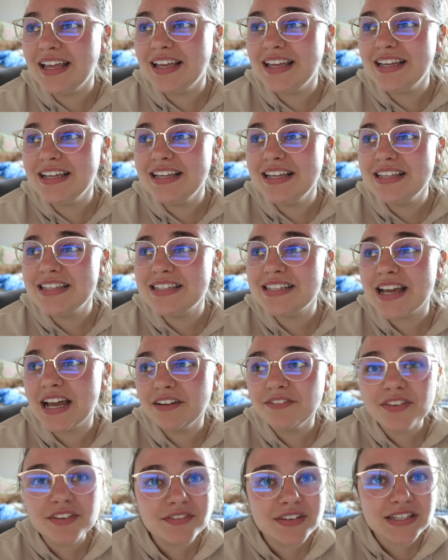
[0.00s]
is
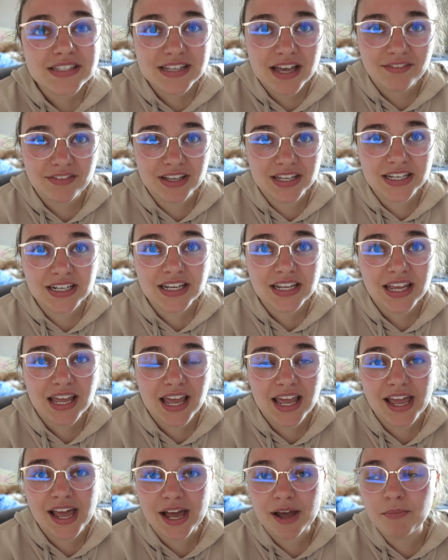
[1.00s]
10:57
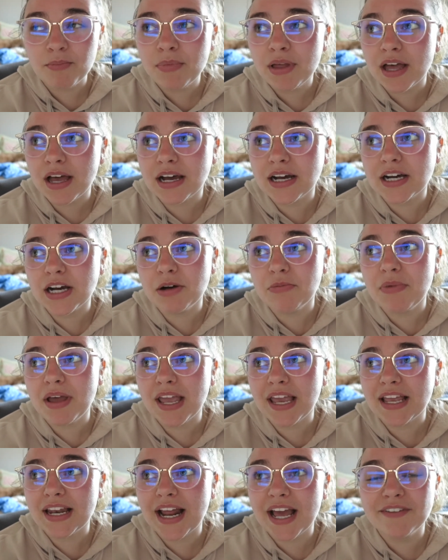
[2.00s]
a.m.
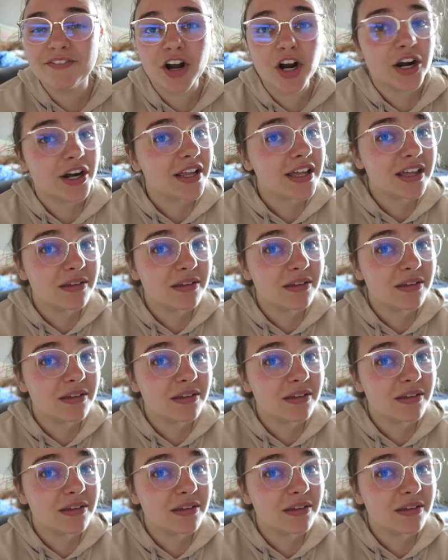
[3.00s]
And I've already